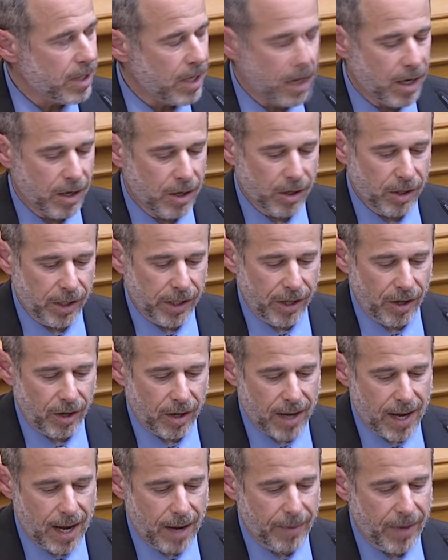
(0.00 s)
earlier
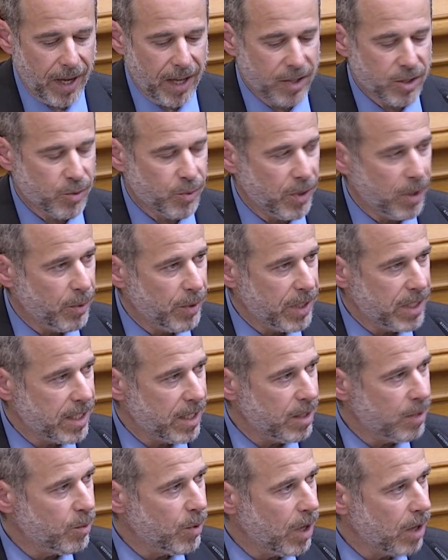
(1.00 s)
comments, we
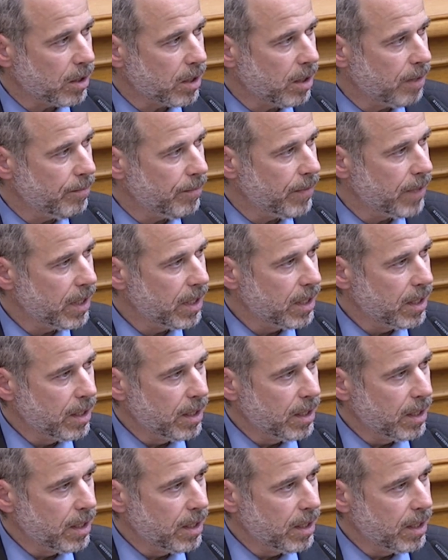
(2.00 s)
did welcome